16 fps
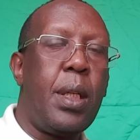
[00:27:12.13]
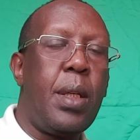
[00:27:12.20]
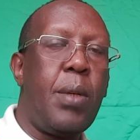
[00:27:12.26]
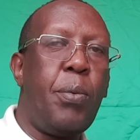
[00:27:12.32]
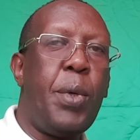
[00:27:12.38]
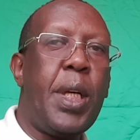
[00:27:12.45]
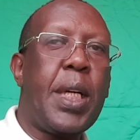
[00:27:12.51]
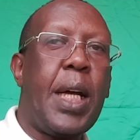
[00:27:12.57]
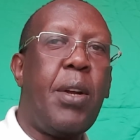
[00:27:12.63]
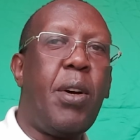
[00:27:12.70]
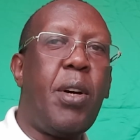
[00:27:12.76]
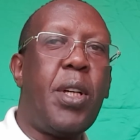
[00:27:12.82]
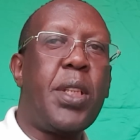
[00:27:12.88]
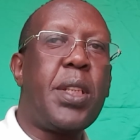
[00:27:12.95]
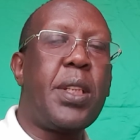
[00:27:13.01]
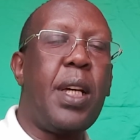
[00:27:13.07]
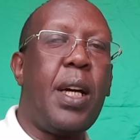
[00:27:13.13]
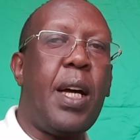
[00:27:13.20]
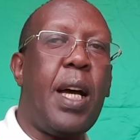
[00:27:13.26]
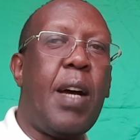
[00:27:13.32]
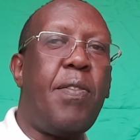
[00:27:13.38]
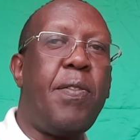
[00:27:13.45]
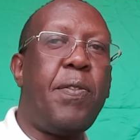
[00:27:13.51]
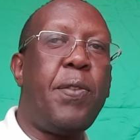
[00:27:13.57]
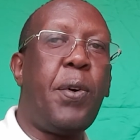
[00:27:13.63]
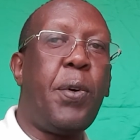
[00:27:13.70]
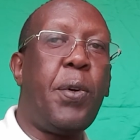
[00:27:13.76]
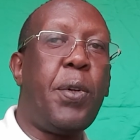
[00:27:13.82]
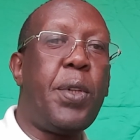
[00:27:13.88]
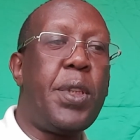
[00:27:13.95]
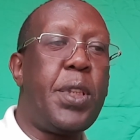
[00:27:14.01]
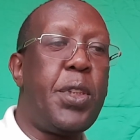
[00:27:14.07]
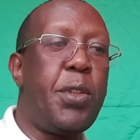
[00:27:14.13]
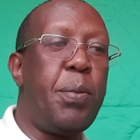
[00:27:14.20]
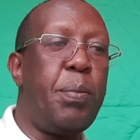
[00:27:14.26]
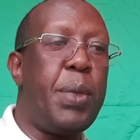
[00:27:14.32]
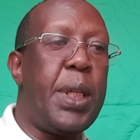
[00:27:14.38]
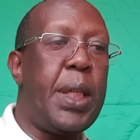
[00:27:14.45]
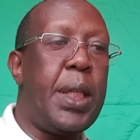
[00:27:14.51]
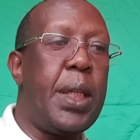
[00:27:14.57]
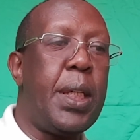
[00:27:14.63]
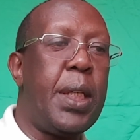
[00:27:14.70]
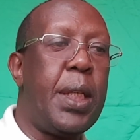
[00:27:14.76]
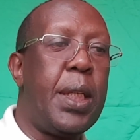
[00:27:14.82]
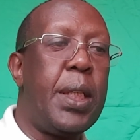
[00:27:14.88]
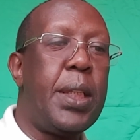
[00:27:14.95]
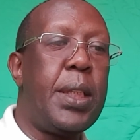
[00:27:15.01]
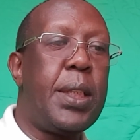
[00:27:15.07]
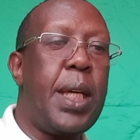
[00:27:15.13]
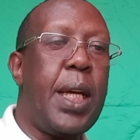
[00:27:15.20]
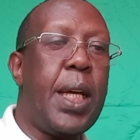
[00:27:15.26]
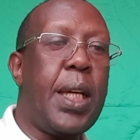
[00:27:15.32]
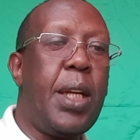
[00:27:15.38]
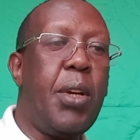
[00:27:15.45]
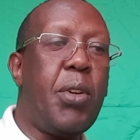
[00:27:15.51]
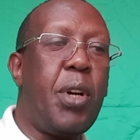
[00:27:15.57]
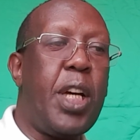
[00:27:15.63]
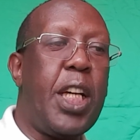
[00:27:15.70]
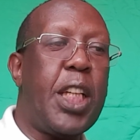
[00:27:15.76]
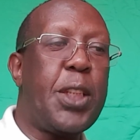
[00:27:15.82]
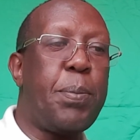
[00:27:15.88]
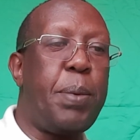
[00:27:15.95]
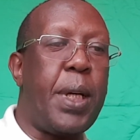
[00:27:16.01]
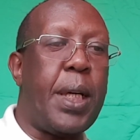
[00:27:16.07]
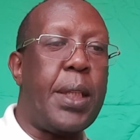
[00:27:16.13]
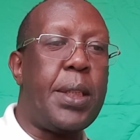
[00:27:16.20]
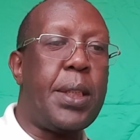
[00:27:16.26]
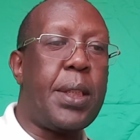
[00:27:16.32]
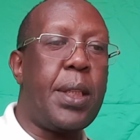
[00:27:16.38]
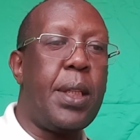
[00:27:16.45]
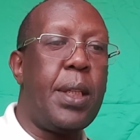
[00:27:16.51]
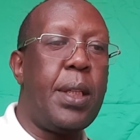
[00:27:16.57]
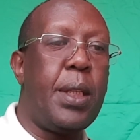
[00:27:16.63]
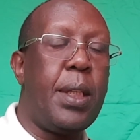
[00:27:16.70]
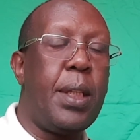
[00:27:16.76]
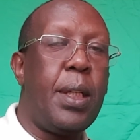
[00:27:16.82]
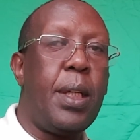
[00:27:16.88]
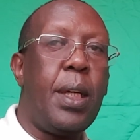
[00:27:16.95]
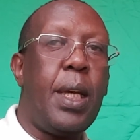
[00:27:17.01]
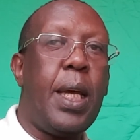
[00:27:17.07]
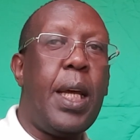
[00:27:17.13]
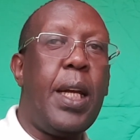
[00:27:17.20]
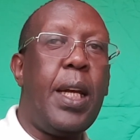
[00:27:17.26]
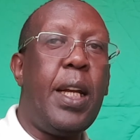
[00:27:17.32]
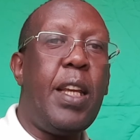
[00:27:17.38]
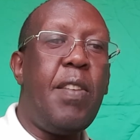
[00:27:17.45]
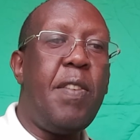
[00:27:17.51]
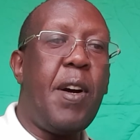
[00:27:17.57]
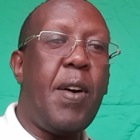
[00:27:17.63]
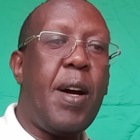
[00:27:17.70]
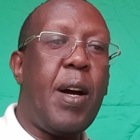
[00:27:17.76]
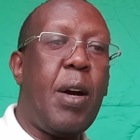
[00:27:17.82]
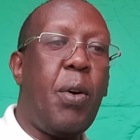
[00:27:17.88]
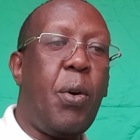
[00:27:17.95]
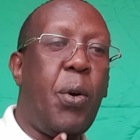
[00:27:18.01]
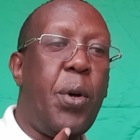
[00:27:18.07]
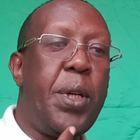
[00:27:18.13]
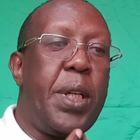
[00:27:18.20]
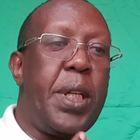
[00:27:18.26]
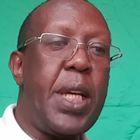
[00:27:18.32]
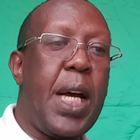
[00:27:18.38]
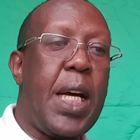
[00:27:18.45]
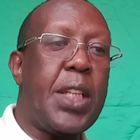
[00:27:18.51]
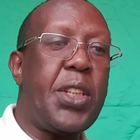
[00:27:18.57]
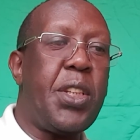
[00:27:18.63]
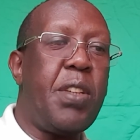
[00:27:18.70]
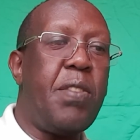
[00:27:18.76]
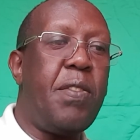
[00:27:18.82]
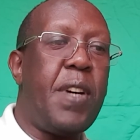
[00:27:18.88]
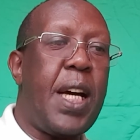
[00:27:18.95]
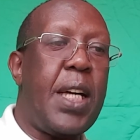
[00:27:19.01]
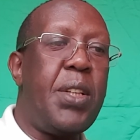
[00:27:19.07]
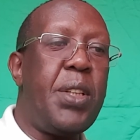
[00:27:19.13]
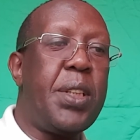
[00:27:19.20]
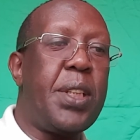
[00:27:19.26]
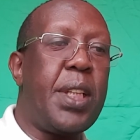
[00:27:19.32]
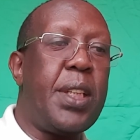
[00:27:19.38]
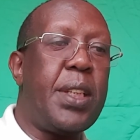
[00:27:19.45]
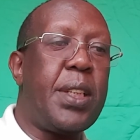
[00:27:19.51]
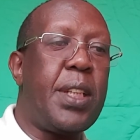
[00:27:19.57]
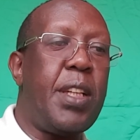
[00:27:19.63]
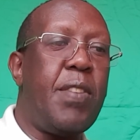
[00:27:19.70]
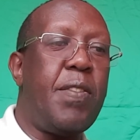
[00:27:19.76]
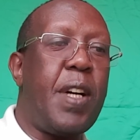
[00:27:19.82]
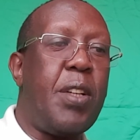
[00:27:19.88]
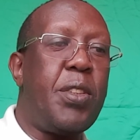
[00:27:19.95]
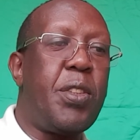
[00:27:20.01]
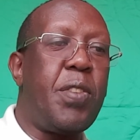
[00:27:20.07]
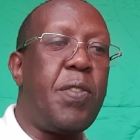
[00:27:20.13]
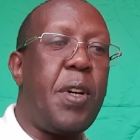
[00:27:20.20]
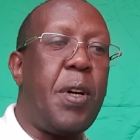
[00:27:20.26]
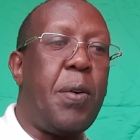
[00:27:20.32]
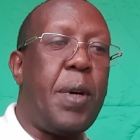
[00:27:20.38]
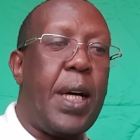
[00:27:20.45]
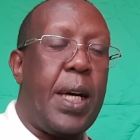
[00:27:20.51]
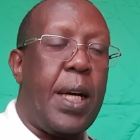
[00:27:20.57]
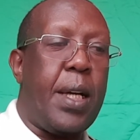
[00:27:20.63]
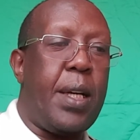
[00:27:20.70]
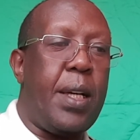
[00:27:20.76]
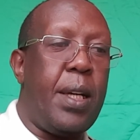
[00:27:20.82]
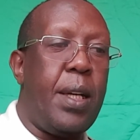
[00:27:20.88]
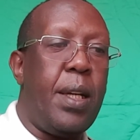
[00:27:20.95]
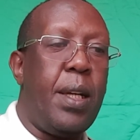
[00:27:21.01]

We cannot afford to be technical experts and leave our own reaction, values, and self out of our work